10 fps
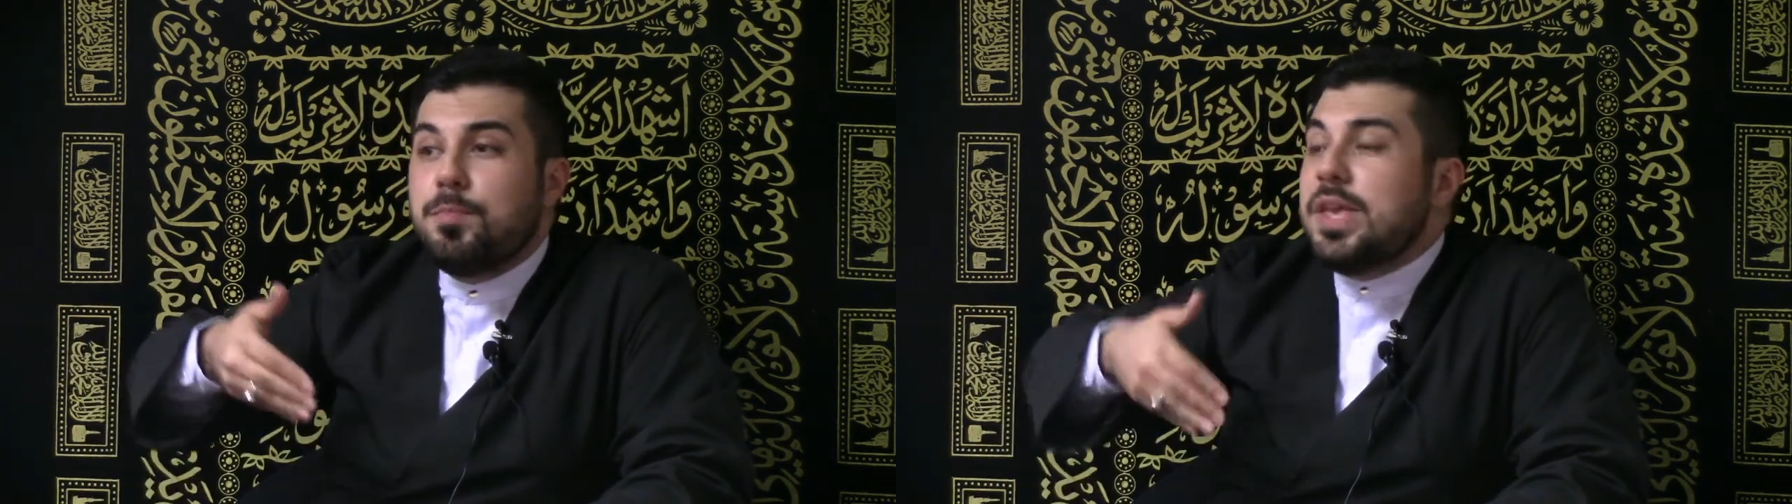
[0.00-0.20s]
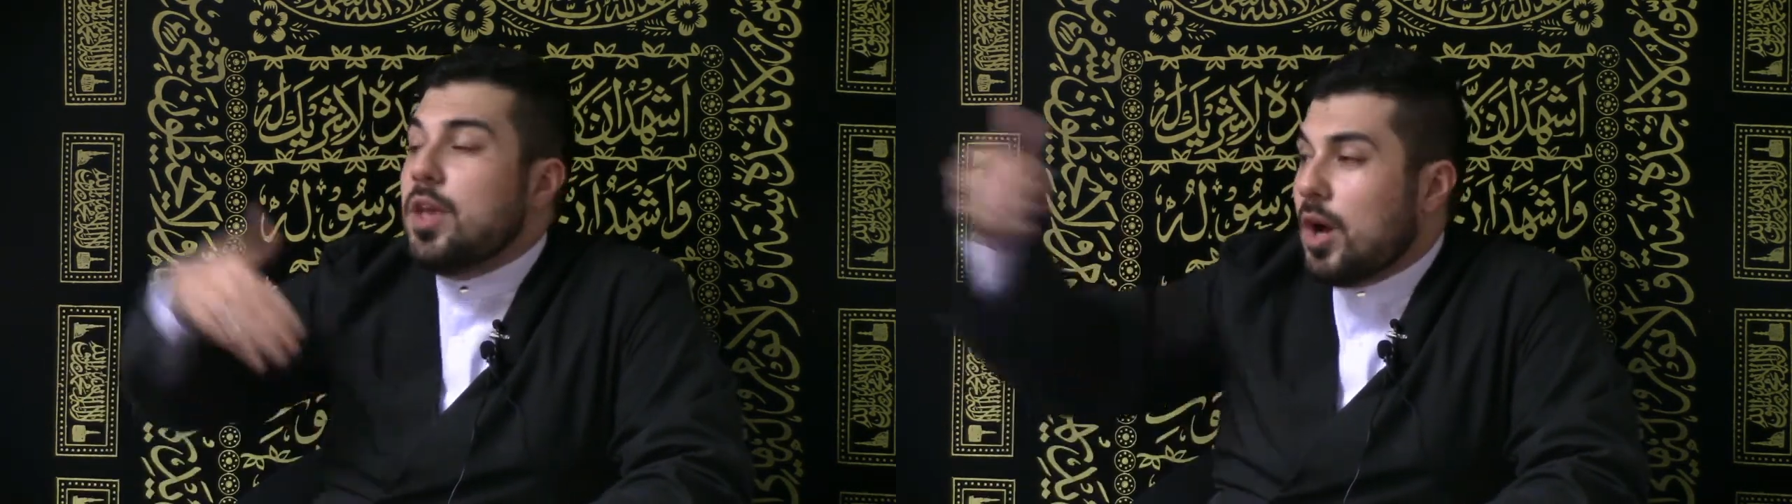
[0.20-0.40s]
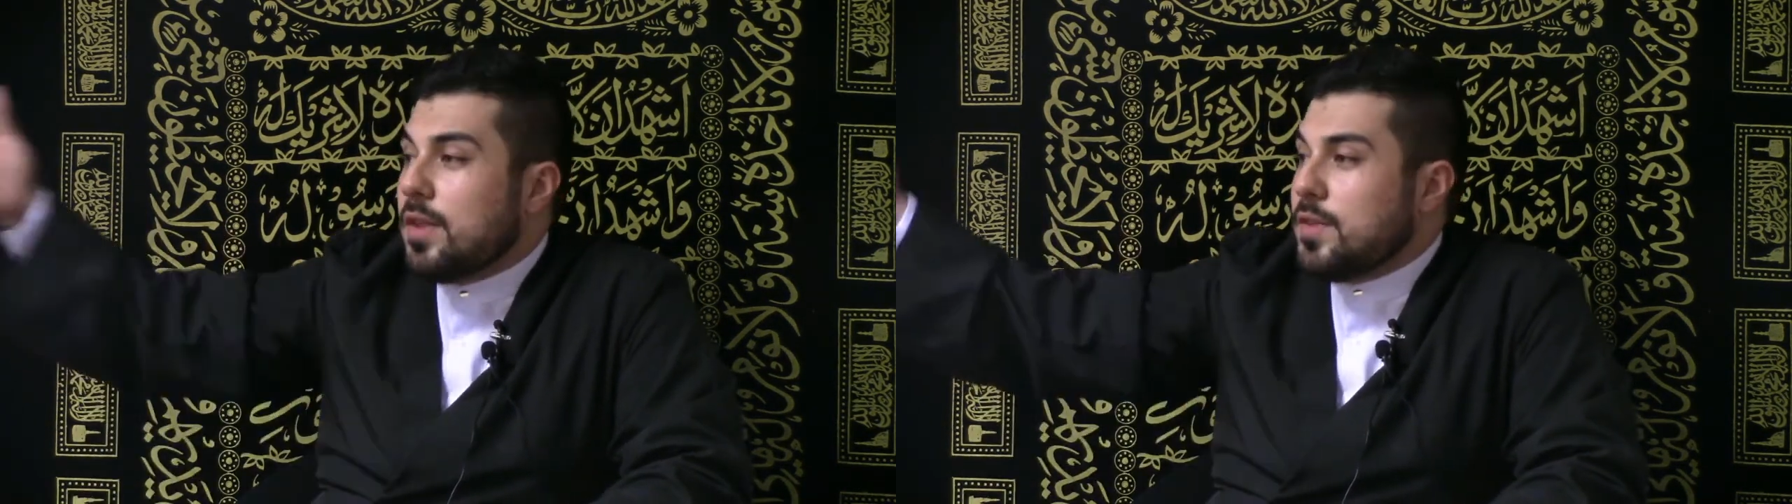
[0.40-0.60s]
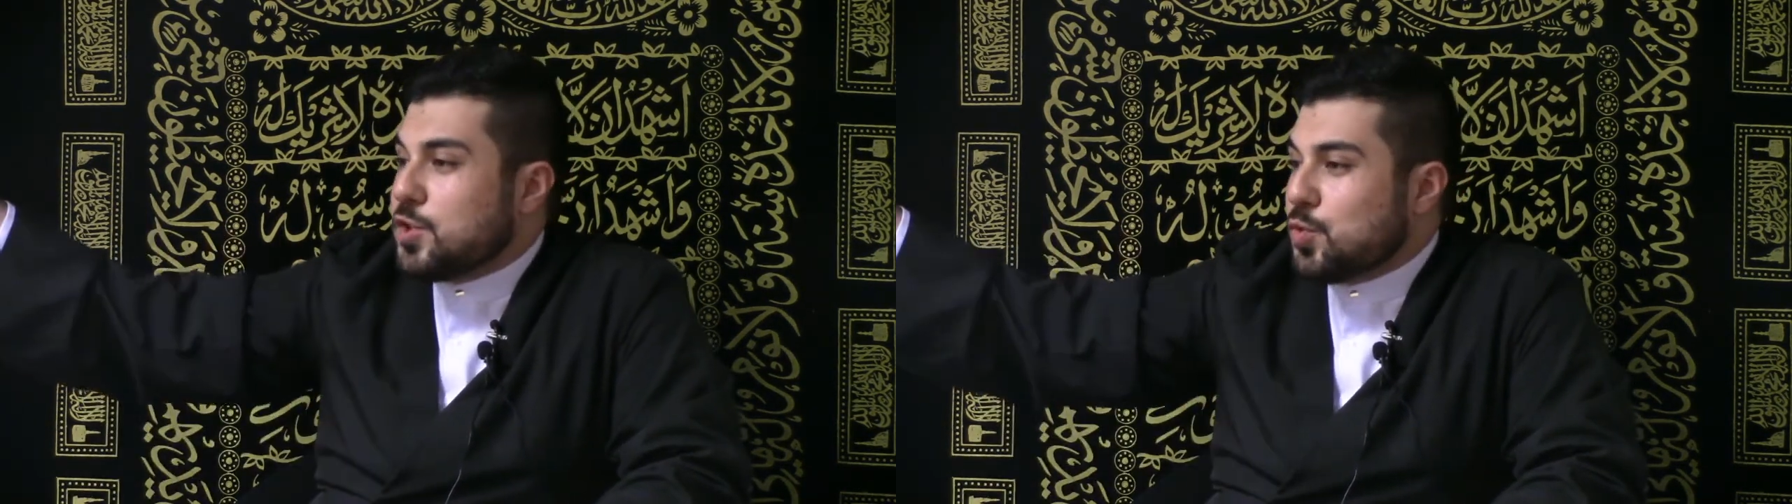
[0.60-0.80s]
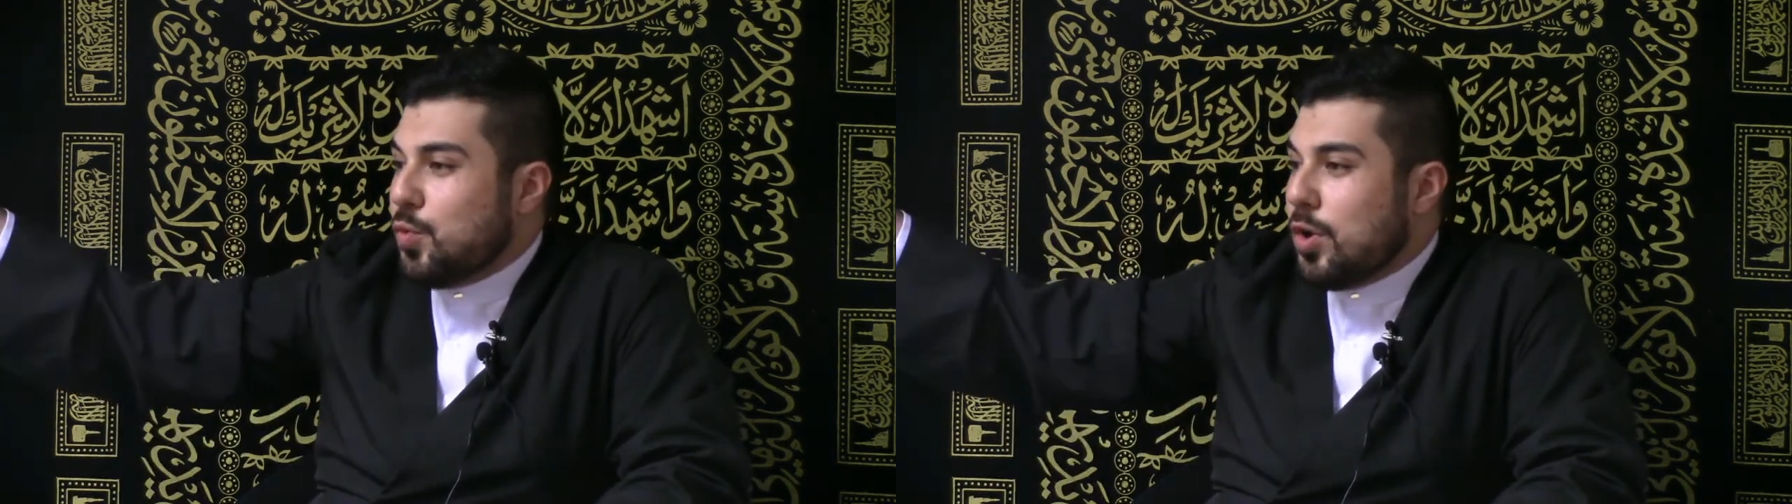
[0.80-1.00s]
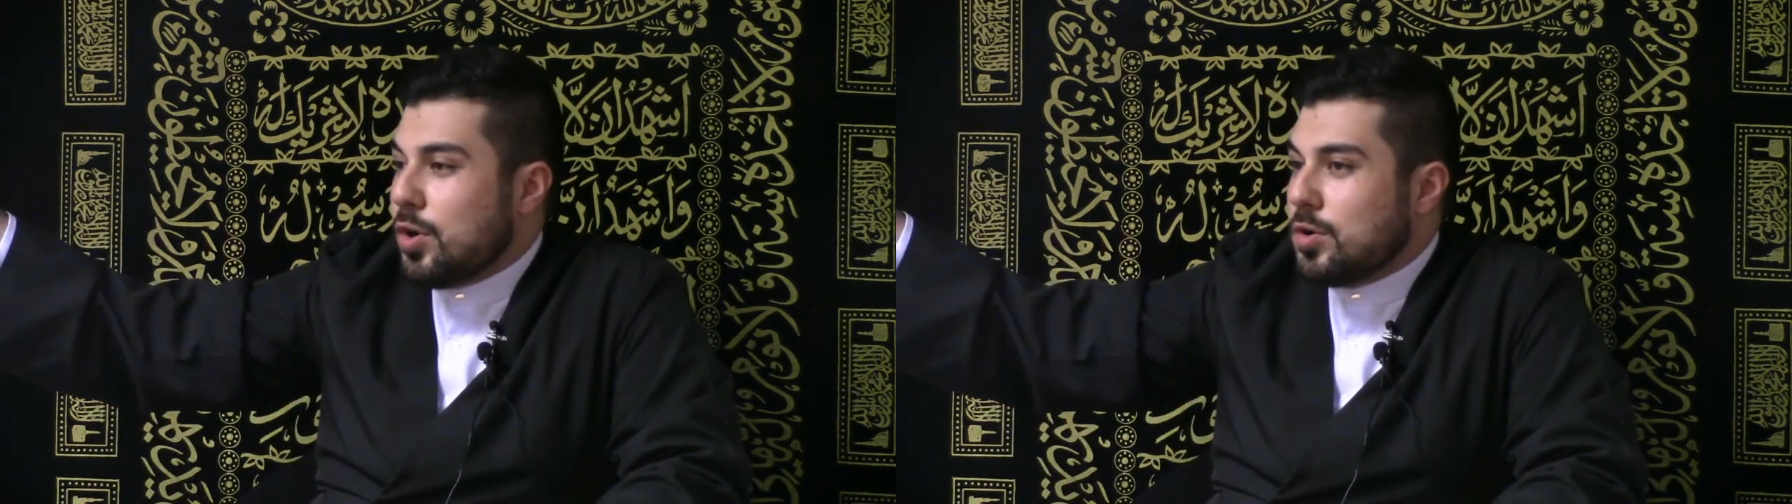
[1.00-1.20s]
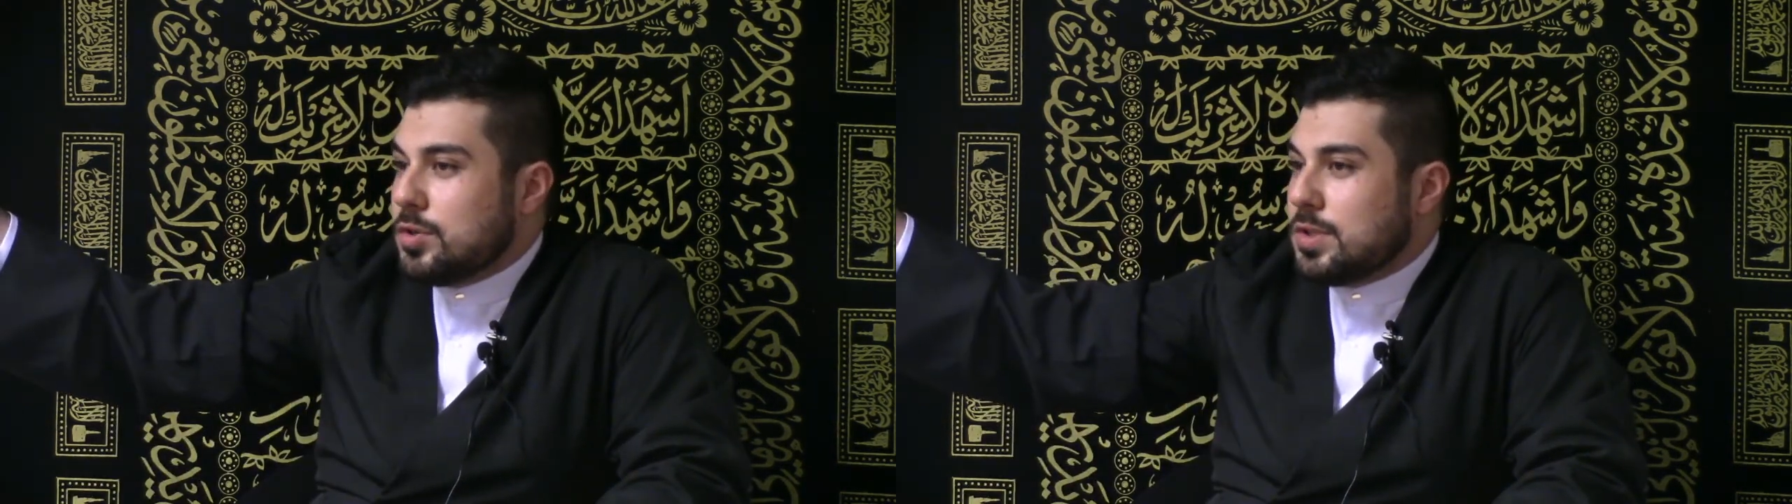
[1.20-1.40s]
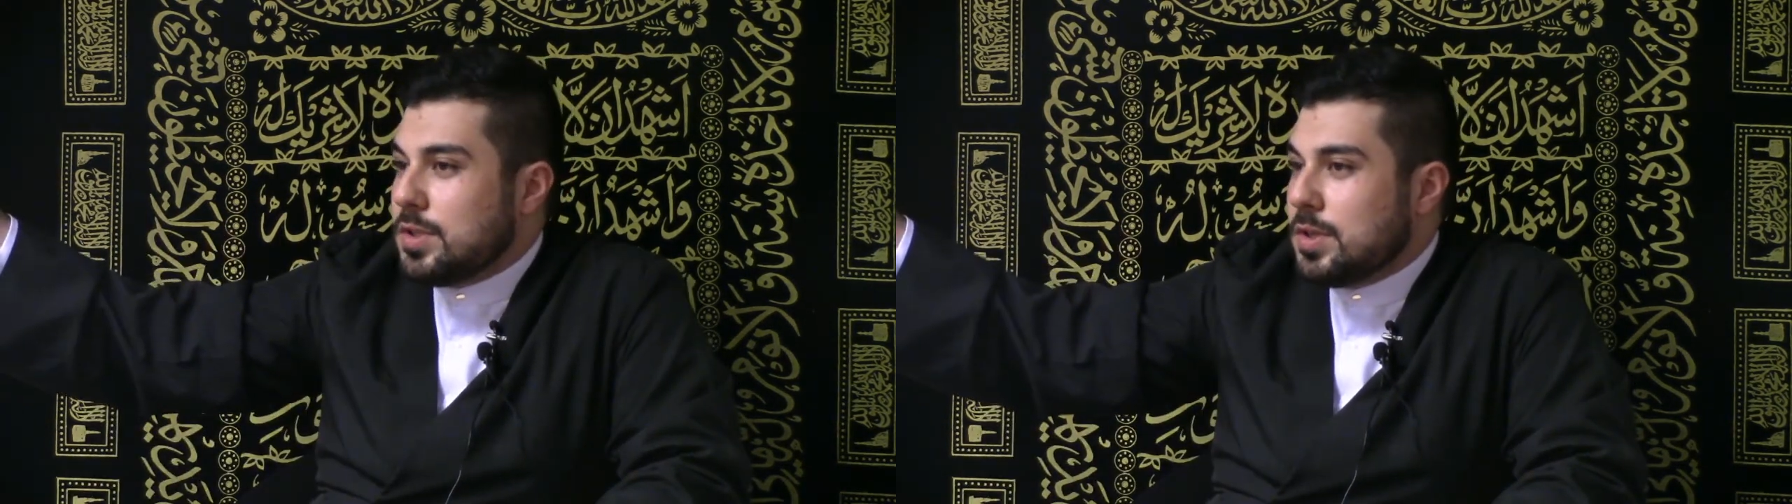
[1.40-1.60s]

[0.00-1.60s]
beyond this world,